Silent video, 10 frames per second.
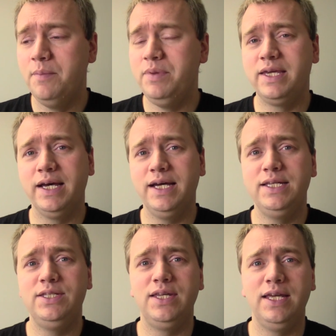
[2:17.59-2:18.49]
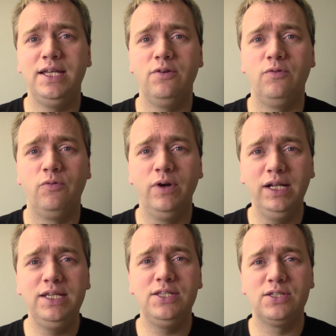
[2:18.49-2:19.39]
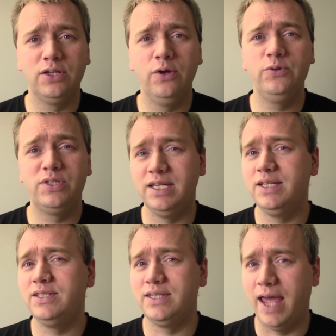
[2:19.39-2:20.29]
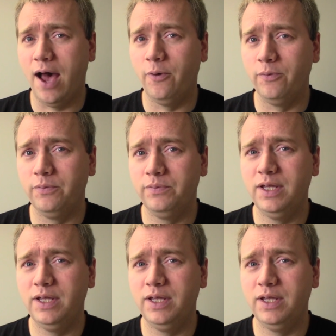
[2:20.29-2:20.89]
because it really slows things down.